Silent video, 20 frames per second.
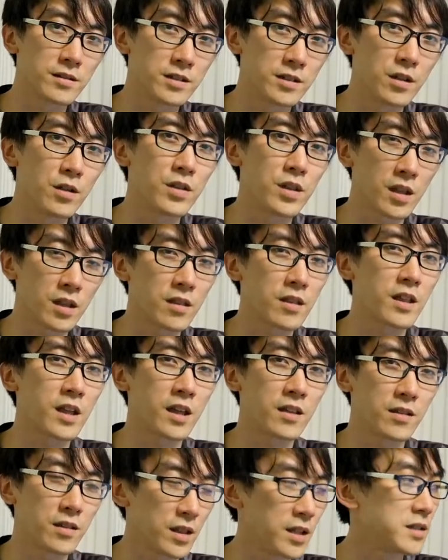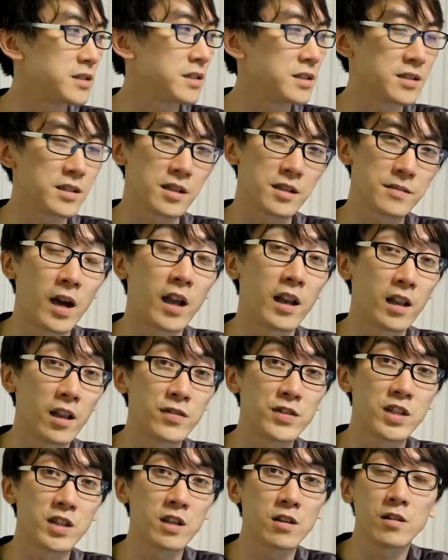Do you think that this is it? I'd love
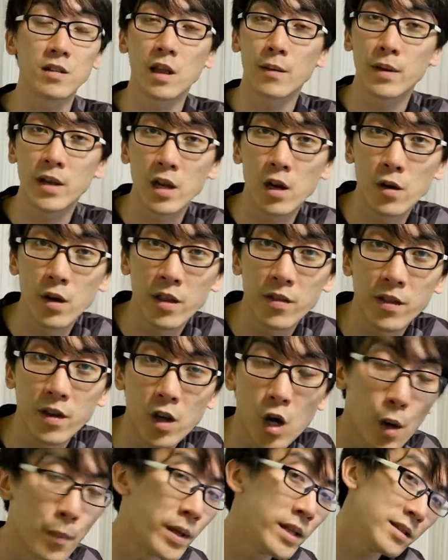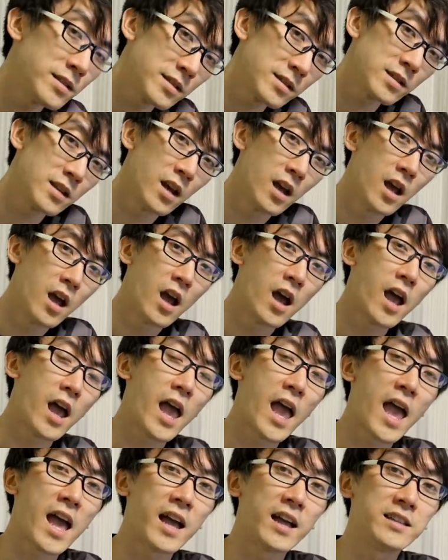to know. Let me know in the comments.
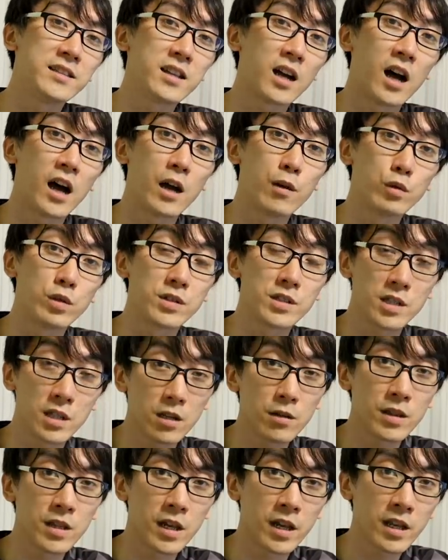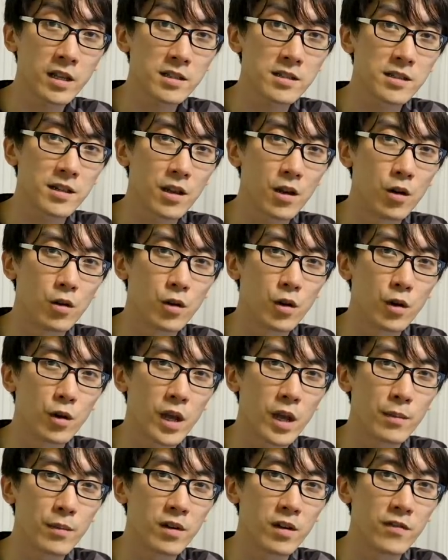And I will see you in the next Nihongo
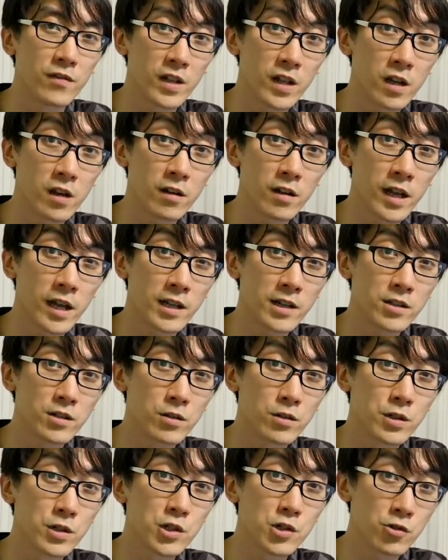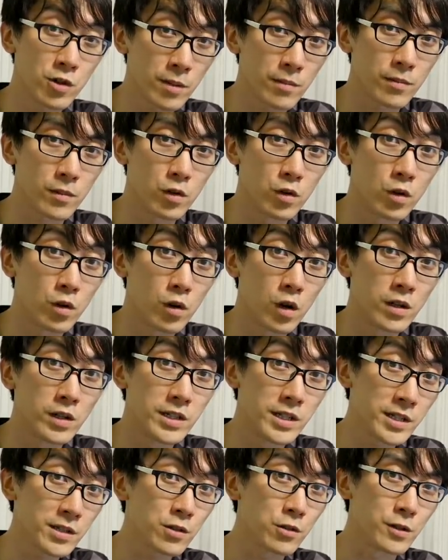Gamer video and or stream or on
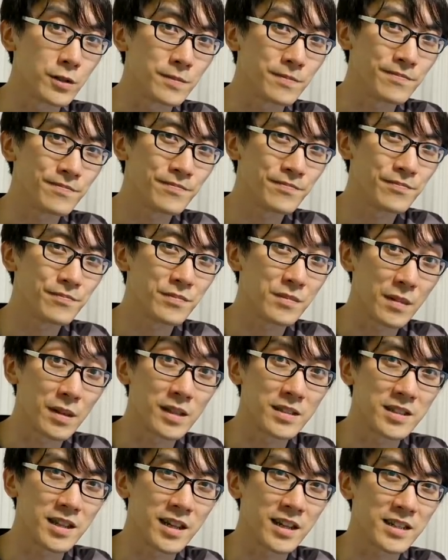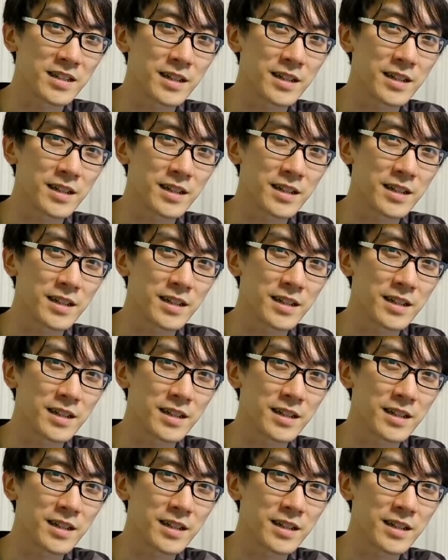Discord. See you next